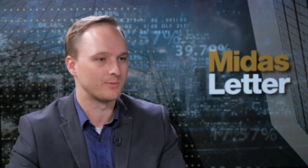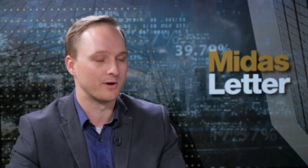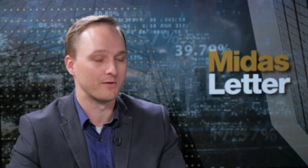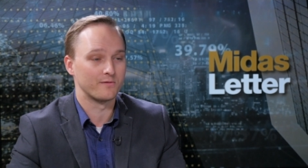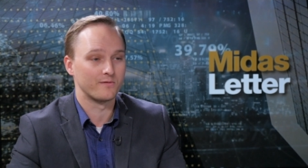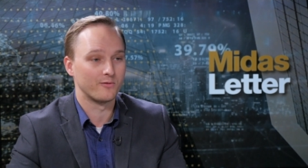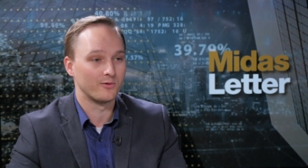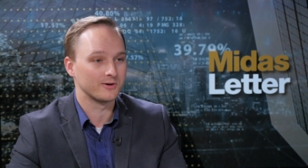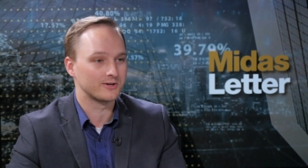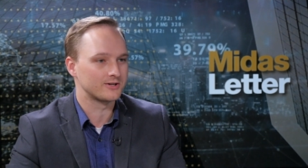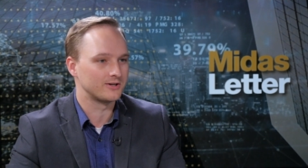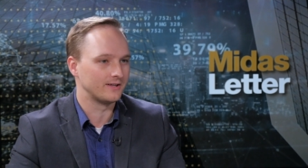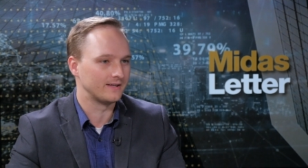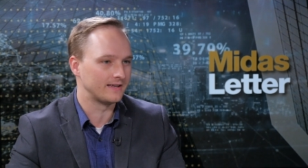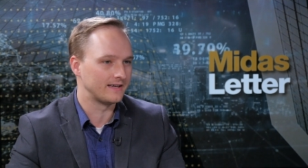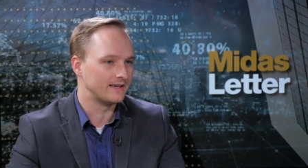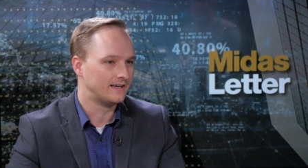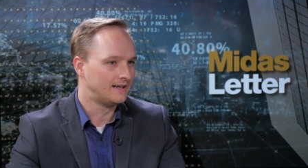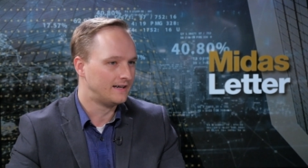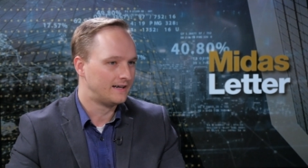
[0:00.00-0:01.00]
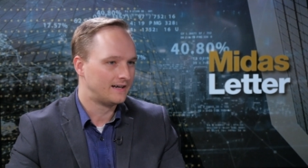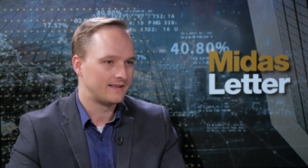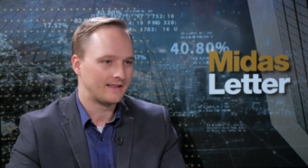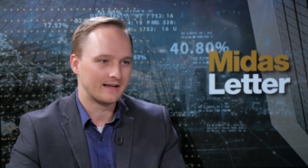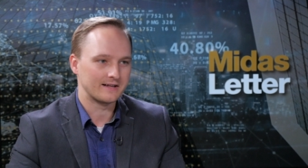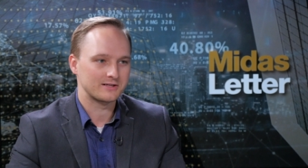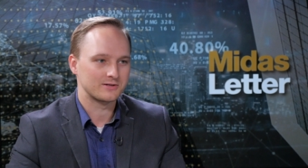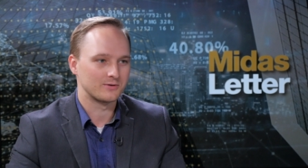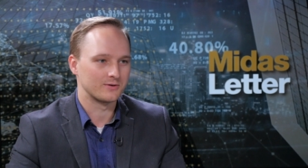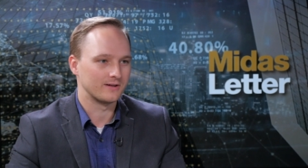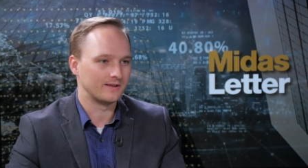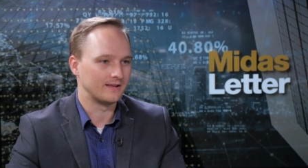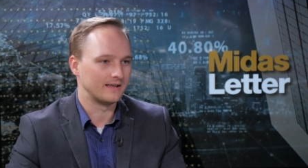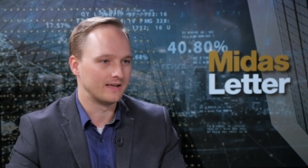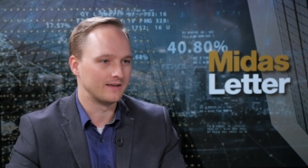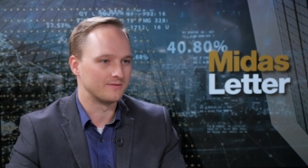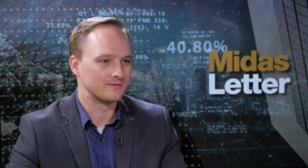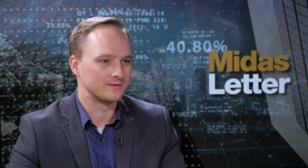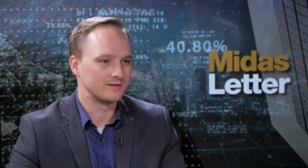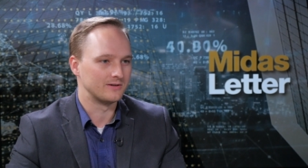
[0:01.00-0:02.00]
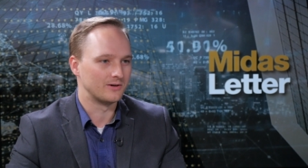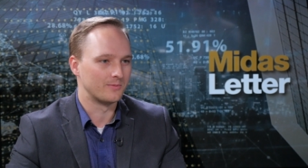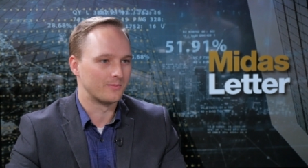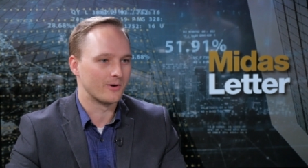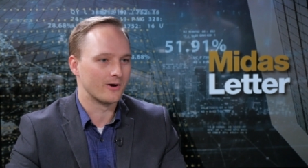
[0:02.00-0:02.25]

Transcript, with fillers: But unfortunately, that sort of leaves, you know,